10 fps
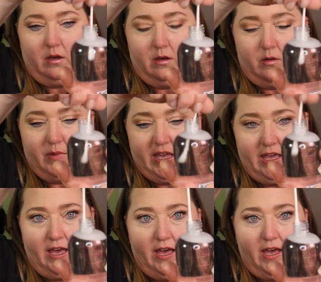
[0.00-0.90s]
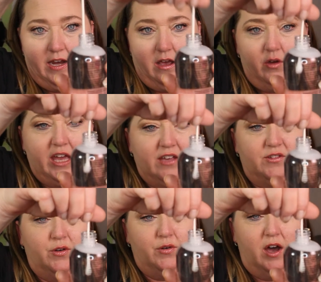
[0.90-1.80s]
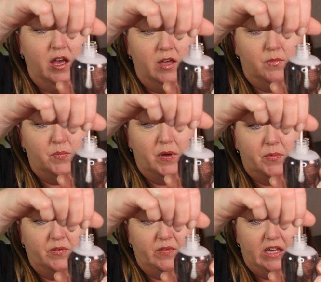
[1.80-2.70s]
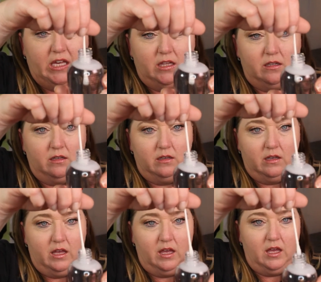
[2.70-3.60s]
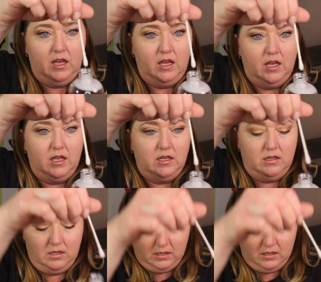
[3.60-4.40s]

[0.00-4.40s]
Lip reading: Oh my god. Okay, so I am a bubble fiend and